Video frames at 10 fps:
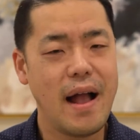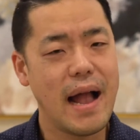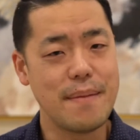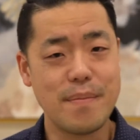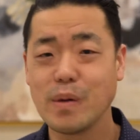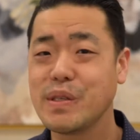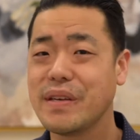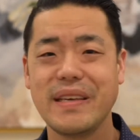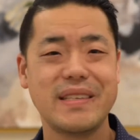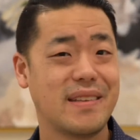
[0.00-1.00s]
And most
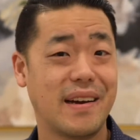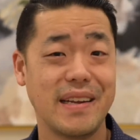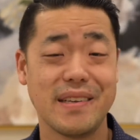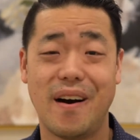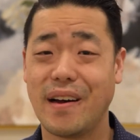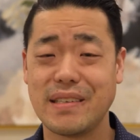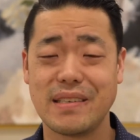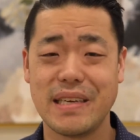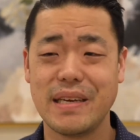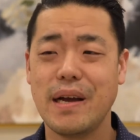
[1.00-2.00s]
of these studies,
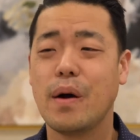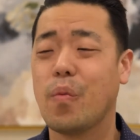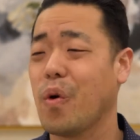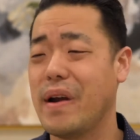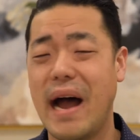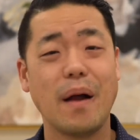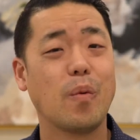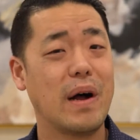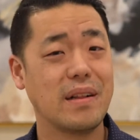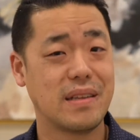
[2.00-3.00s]
honestly, were not
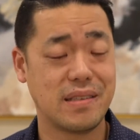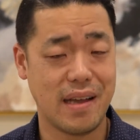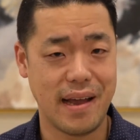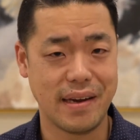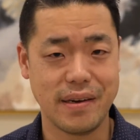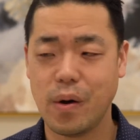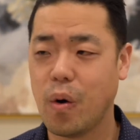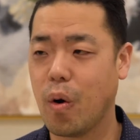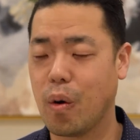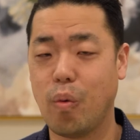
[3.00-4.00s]
well designed
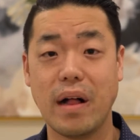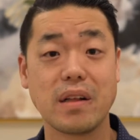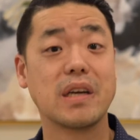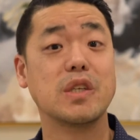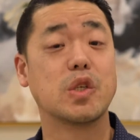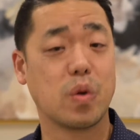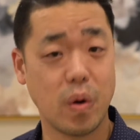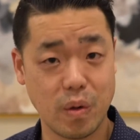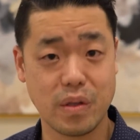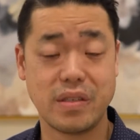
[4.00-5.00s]
or well
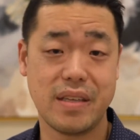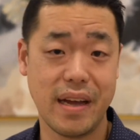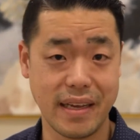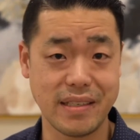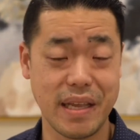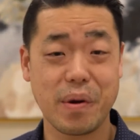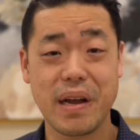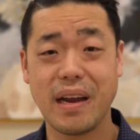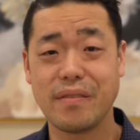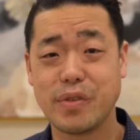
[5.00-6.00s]
controlled studies. They were
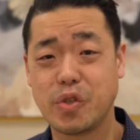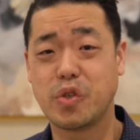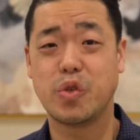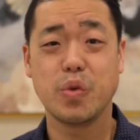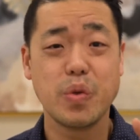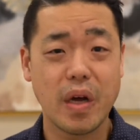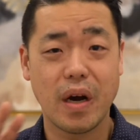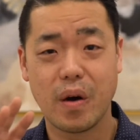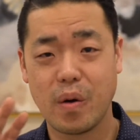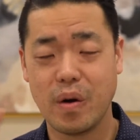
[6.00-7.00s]
kind of
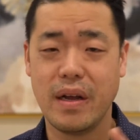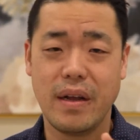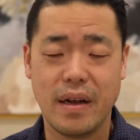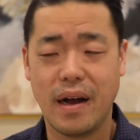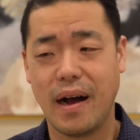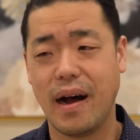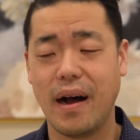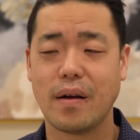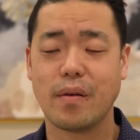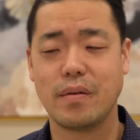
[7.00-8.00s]
pseudo
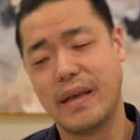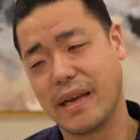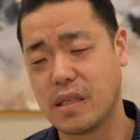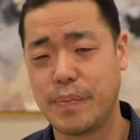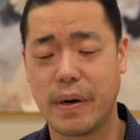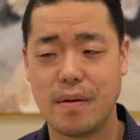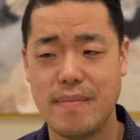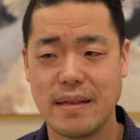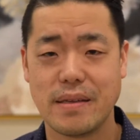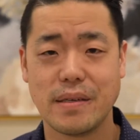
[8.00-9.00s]
uh,
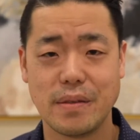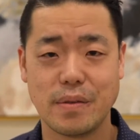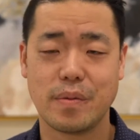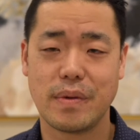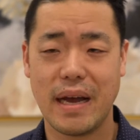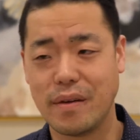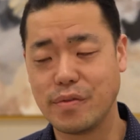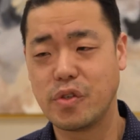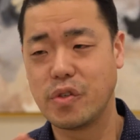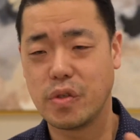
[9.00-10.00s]
experimental, kind of
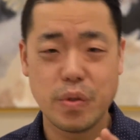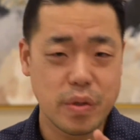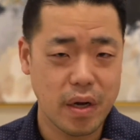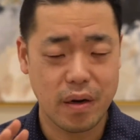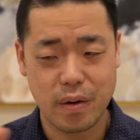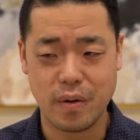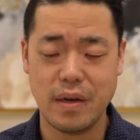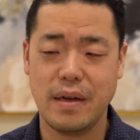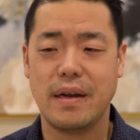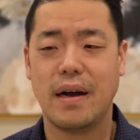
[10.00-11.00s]
pseudo
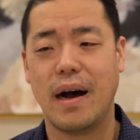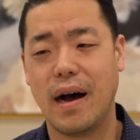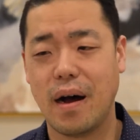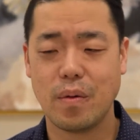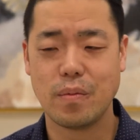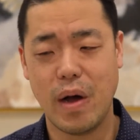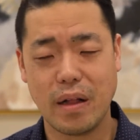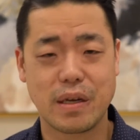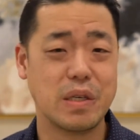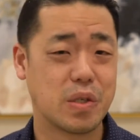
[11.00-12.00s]
uh,
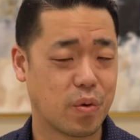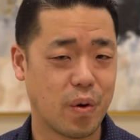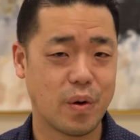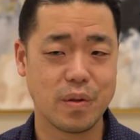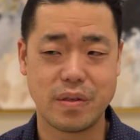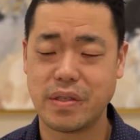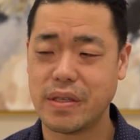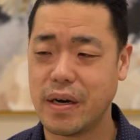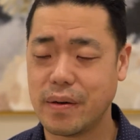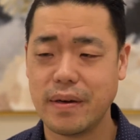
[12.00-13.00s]
well controlled.
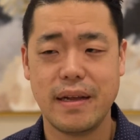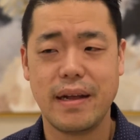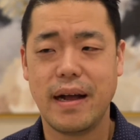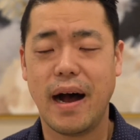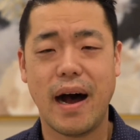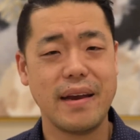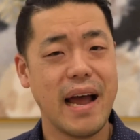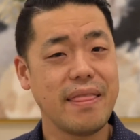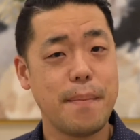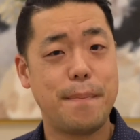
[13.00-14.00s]
So, uh,
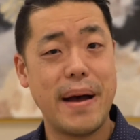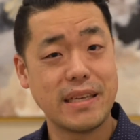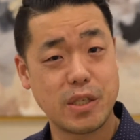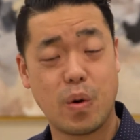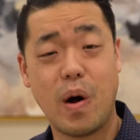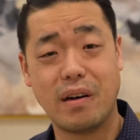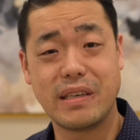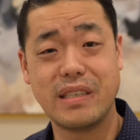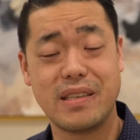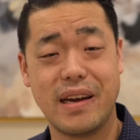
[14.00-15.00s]
not the best
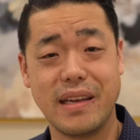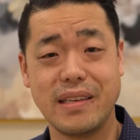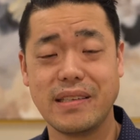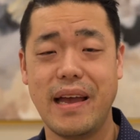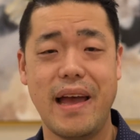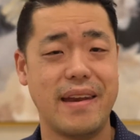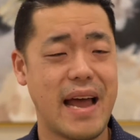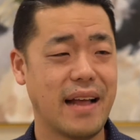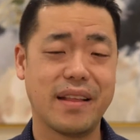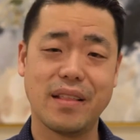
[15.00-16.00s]
quality studies and
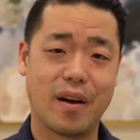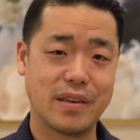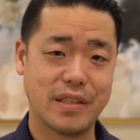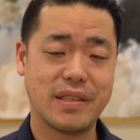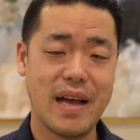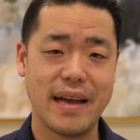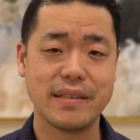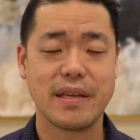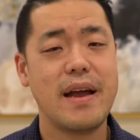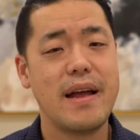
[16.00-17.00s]
not the largest
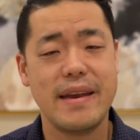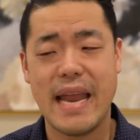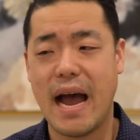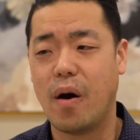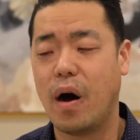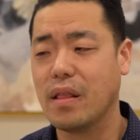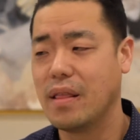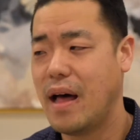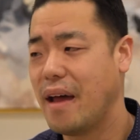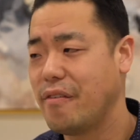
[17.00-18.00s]
size. Now, a
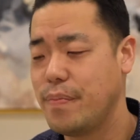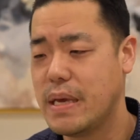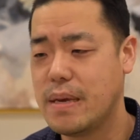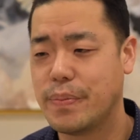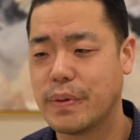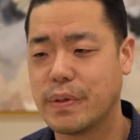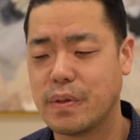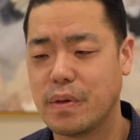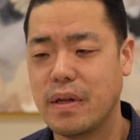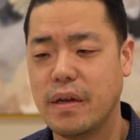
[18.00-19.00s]
lot of
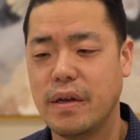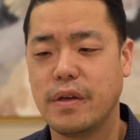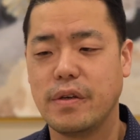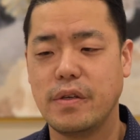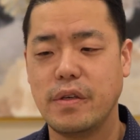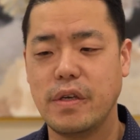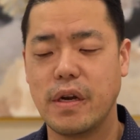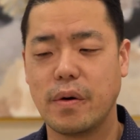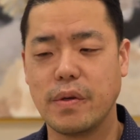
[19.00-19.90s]
people you know